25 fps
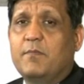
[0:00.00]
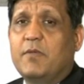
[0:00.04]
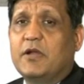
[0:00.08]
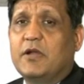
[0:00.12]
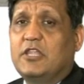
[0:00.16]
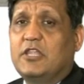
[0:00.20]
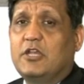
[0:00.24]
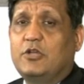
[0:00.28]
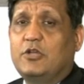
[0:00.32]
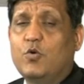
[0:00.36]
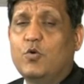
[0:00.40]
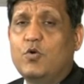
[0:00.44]

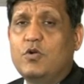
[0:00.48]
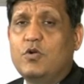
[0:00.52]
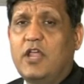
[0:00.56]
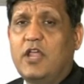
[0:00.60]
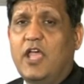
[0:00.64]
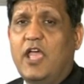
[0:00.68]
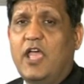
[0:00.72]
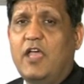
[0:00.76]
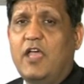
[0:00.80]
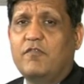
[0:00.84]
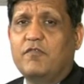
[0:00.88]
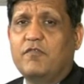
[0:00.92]
But they
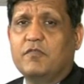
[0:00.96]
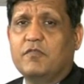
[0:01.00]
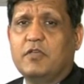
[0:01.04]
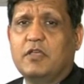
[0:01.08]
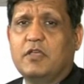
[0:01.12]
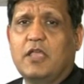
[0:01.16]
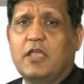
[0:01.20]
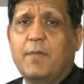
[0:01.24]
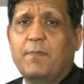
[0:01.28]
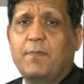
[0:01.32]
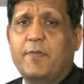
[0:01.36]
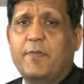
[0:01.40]
don't have
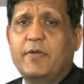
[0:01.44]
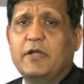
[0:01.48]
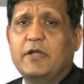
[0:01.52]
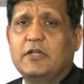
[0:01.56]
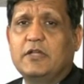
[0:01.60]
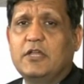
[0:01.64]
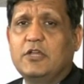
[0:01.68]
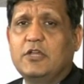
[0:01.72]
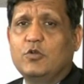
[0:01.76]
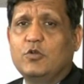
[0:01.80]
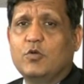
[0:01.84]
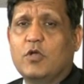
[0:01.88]

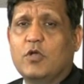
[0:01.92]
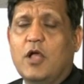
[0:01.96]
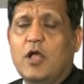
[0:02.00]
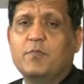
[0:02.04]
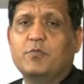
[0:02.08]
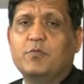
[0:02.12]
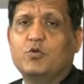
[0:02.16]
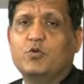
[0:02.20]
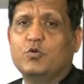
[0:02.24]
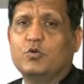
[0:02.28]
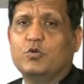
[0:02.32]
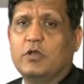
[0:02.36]
capability to
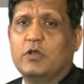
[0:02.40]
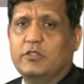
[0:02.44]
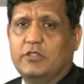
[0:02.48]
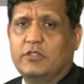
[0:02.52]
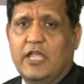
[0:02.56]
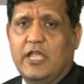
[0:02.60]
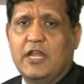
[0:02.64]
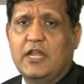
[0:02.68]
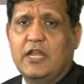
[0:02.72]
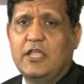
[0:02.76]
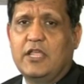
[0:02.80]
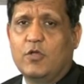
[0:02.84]
come to
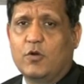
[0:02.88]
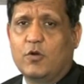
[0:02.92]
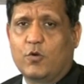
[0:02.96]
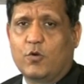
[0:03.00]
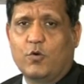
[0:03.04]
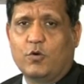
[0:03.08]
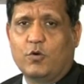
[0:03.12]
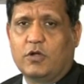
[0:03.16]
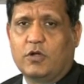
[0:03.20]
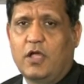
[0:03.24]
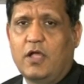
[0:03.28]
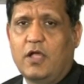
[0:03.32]
Delhi or
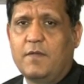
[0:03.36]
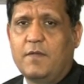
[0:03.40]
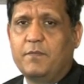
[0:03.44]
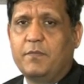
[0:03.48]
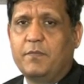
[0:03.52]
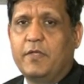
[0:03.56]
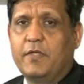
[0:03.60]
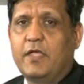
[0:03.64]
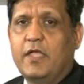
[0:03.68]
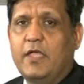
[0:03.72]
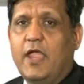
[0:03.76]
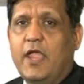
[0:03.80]
Kota
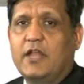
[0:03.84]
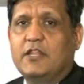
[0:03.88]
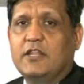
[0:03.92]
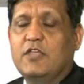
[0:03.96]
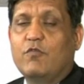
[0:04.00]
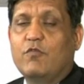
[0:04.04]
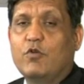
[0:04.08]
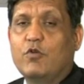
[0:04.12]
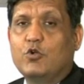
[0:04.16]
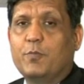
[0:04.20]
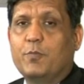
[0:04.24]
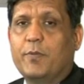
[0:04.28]
and
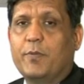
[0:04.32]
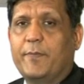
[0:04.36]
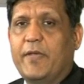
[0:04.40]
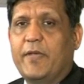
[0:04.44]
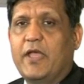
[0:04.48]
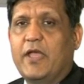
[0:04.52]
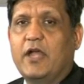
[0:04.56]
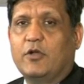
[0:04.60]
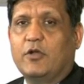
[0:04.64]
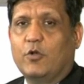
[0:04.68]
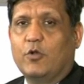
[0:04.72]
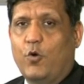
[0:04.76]
they want to
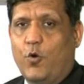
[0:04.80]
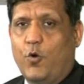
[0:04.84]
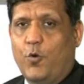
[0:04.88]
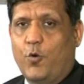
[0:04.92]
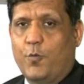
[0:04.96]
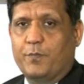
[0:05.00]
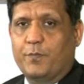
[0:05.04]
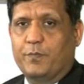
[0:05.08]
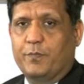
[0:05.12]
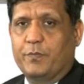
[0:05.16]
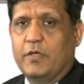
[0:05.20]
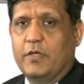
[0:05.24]
prepare at
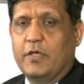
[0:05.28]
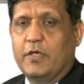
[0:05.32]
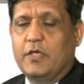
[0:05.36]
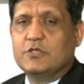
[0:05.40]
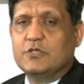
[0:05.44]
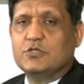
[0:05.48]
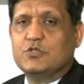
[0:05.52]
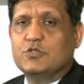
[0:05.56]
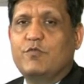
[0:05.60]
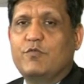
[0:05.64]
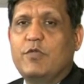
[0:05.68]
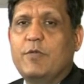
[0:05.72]
home.
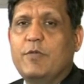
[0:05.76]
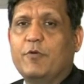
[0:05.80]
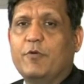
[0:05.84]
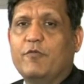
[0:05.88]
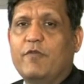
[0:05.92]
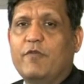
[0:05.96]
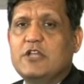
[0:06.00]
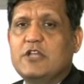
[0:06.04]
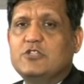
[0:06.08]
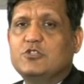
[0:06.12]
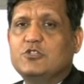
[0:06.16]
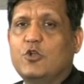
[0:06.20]
So we
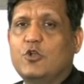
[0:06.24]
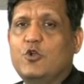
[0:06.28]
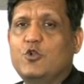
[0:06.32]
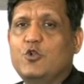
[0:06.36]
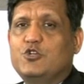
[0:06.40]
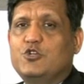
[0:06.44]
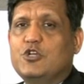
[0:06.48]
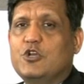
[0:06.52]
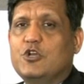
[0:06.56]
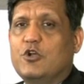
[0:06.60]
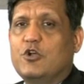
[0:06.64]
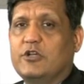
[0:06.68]
provide
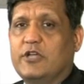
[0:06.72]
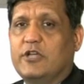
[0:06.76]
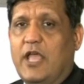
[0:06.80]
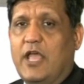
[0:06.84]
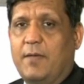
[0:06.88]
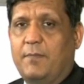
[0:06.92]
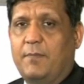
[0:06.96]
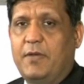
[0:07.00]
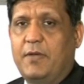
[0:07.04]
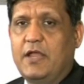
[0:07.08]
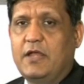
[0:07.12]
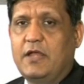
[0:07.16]
solution on
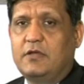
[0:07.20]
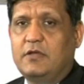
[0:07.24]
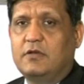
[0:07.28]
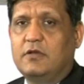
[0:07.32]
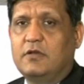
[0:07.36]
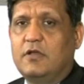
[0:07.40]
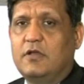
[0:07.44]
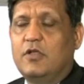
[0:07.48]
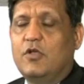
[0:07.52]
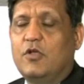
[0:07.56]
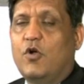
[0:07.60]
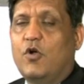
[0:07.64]

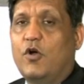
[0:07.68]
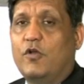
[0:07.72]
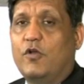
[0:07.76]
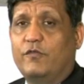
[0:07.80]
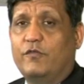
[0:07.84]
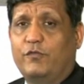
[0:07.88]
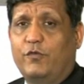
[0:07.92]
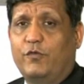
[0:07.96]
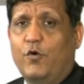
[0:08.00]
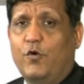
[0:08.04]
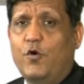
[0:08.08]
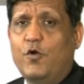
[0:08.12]
tablet,
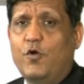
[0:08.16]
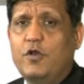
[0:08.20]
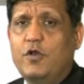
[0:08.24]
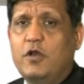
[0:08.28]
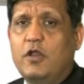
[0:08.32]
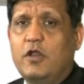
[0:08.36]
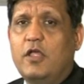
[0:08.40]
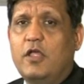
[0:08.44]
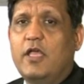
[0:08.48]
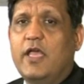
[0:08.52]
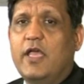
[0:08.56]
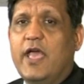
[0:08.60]
on
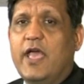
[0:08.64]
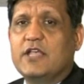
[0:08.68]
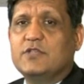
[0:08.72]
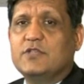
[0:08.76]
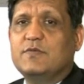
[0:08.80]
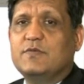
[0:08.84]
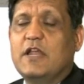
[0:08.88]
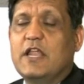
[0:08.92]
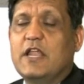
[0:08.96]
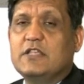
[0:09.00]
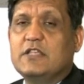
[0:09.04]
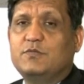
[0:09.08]
phone
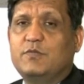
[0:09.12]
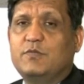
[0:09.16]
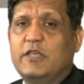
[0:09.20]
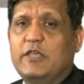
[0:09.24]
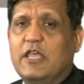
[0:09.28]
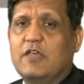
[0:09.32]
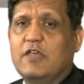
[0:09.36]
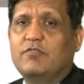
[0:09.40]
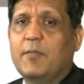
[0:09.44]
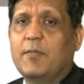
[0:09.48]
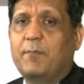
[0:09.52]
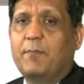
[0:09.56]
as well as
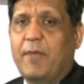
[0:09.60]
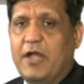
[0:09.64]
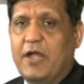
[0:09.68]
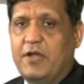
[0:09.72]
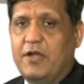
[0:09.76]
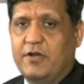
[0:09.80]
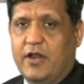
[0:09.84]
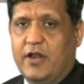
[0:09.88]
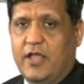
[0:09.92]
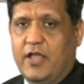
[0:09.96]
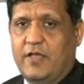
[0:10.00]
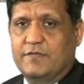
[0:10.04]
we give the
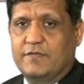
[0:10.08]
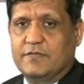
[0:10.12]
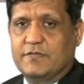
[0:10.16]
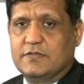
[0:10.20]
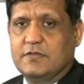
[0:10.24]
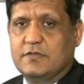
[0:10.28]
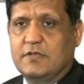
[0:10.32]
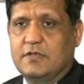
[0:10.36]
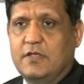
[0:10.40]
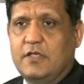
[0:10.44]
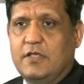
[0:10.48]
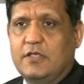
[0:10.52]
pen
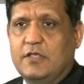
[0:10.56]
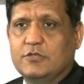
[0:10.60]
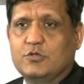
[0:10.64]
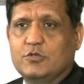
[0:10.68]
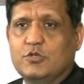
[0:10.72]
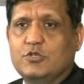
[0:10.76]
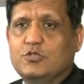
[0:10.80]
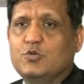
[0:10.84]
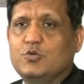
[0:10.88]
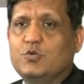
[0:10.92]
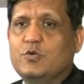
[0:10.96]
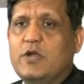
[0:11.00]
drives.
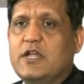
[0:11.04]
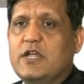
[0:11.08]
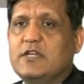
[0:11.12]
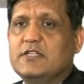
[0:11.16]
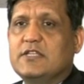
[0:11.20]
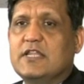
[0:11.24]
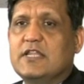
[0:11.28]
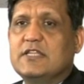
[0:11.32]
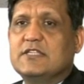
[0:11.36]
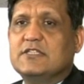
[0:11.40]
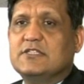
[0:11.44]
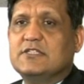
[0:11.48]
So
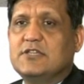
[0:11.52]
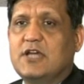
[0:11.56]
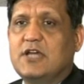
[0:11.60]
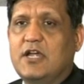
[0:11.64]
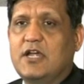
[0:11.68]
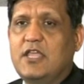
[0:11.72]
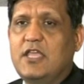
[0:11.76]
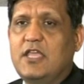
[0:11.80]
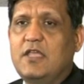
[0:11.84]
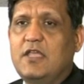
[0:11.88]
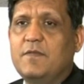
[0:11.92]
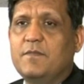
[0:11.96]
students can
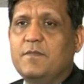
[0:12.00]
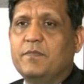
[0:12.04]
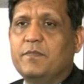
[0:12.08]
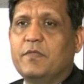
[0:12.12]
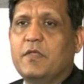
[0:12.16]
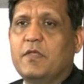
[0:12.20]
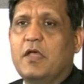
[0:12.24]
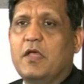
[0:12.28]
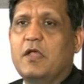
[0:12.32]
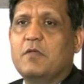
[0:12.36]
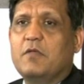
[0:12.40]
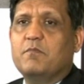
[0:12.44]
study
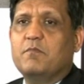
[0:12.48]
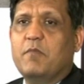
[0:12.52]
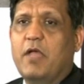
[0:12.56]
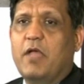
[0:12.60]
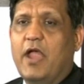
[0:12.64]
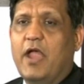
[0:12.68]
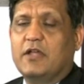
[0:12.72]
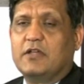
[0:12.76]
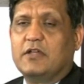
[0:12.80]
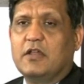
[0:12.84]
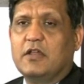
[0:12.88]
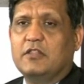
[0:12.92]
uh,
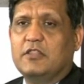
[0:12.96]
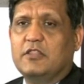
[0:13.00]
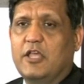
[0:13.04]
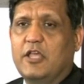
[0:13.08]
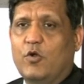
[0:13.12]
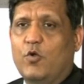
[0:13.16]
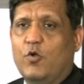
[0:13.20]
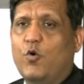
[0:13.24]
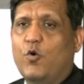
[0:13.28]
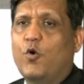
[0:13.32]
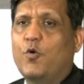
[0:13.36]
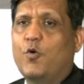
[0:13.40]
at
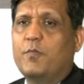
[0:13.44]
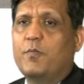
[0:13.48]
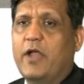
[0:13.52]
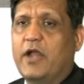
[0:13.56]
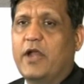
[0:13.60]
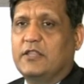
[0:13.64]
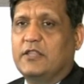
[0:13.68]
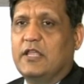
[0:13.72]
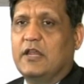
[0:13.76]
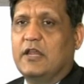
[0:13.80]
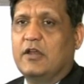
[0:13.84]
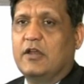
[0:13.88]
their home
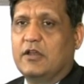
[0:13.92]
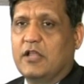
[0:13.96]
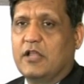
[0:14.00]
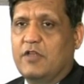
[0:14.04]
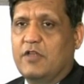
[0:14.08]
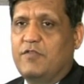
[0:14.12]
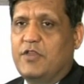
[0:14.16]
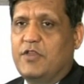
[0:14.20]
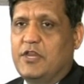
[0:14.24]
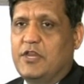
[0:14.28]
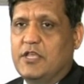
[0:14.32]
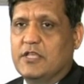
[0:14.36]
at their
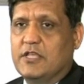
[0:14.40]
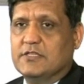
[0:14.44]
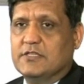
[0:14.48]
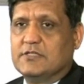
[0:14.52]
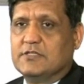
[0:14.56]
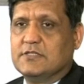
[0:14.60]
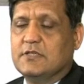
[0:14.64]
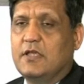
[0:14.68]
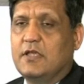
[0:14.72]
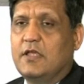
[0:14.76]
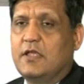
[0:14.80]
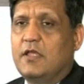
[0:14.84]

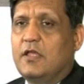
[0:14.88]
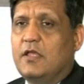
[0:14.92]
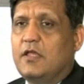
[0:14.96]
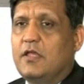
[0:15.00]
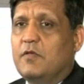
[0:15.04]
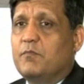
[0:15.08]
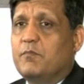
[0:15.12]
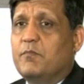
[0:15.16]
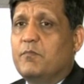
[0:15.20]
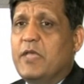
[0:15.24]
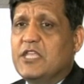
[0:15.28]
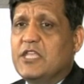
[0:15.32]
convenience.
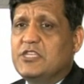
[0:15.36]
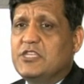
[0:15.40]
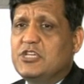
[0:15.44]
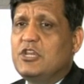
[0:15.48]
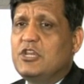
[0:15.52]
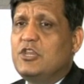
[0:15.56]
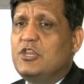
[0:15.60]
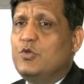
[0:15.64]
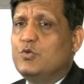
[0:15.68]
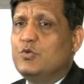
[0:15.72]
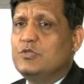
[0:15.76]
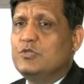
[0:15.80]

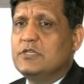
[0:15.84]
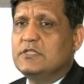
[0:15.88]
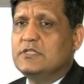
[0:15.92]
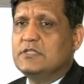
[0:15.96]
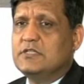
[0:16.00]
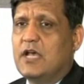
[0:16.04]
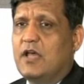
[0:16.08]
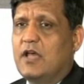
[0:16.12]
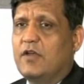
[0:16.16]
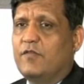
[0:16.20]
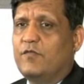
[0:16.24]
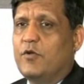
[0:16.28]
Major
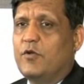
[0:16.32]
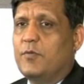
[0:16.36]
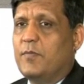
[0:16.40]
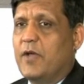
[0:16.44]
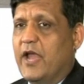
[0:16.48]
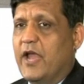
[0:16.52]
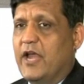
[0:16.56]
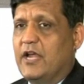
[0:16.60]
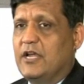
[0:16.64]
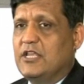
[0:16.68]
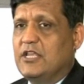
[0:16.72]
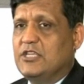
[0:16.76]
uses are
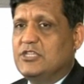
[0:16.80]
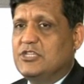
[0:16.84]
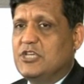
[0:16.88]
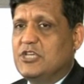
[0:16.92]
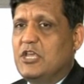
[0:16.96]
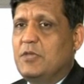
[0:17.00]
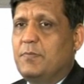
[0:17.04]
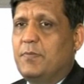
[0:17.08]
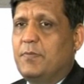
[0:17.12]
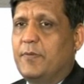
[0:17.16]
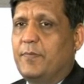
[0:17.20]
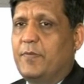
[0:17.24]
from IIT
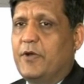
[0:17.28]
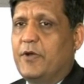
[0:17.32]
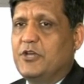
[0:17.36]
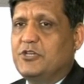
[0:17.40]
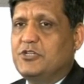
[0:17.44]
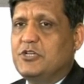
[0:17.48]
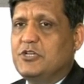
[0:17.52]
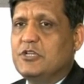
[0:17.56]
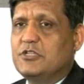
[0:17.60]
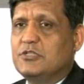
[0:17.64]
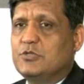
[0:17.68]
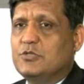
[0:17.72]
JEE
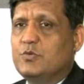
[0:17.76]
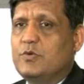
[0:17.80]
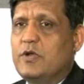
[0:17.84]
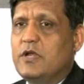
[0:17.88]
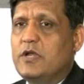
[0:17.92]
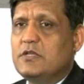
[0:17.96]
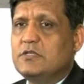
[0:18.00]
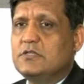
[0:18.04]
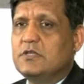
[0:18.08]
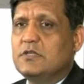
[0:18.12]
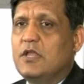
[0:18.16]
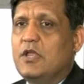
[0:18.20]
preparation
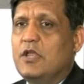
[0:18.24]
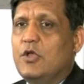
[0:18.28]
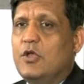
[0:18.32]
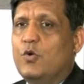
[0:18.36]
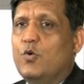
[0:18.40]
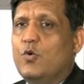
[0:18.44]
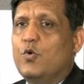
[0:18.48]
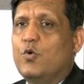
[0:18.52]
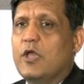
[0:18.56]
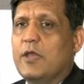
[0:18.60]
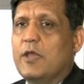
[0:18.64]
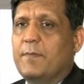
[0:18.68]
students
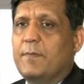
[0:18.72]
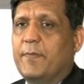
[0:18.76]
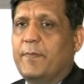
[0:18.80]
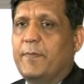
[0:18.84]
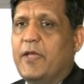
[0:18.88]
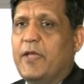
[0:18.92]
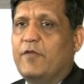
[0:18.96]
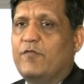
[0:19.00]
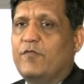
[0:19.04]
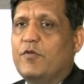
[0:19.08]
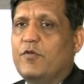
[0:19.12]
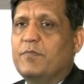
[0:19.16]
who can
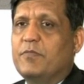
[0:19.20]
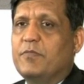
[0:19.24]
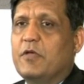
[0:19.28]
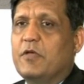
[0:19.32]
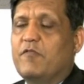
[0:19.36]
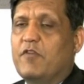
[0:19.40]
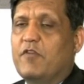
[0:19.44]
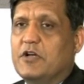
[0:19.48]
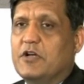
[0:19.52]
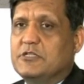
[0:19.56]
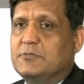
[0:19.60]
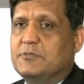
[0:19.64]
prepare from
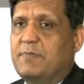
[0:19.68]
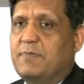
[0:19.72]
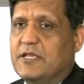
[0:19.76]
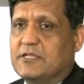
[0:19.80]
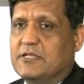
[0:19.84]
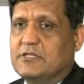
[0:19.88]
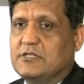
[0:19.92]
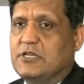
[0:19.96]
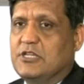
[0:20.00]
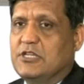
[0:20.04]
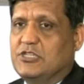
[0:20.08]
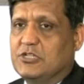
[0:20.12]
the world's
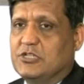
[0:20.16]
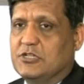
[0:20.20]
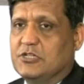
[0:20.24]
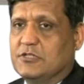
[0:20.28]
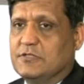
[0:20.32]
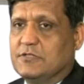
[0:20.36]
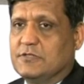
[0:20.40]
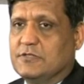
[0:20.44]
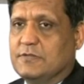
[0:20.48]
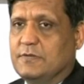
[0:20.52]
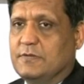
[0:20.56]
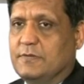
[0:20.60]
best
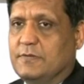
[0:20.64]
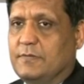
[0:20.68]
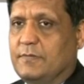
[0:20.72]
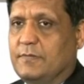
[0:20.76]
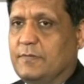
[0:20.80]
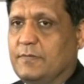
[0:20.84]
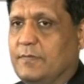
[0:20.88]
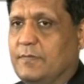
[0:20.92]
teachers.